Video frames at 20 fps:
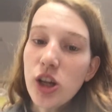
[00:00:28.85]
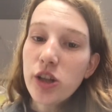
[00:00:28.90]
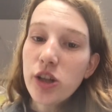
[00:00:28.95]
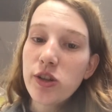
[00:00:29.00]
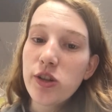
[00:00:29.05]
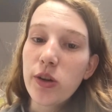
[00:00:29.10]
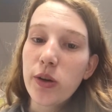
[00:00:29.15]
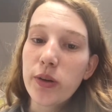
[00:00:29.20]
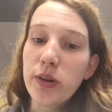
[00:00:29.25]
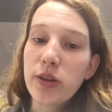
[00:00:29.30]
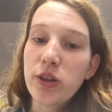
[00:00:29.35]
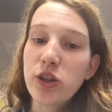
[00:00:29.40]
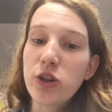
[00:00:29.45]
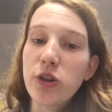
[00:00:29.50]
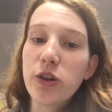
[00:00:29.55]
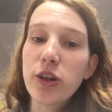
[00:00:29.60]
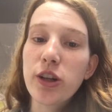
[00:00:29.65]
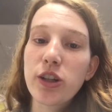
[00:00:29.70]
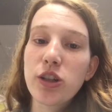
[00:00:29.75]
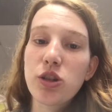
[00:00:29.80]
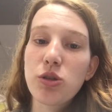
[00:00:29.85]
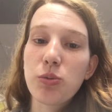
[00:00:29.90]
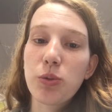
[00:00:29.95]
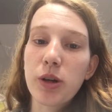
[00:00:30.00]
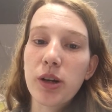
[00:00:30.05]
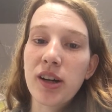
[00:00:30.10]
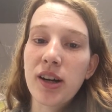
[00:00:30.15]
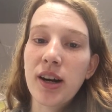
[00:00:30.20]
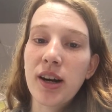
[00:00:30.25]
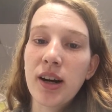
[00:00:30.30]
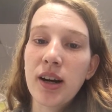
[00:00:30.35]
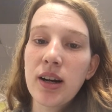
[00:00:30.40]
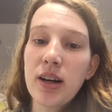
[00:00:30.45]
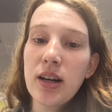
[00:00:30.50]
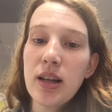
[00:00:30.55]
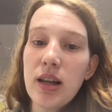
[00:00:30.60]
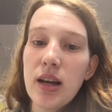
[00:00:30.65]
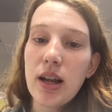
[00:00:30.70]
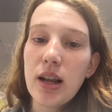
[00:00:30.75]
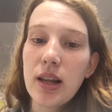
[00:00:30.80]
so the students were
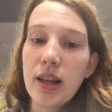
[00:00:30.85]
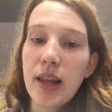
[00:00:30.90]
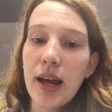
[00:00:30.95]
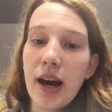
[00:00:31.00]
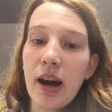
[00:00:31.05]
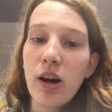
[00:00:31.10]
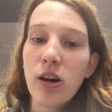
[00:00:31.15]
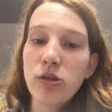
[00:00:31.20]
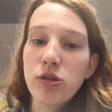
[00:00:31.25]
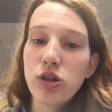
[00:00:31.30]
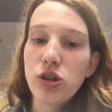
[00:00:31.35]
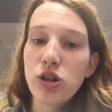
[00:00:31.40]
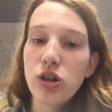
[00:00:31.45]
allowed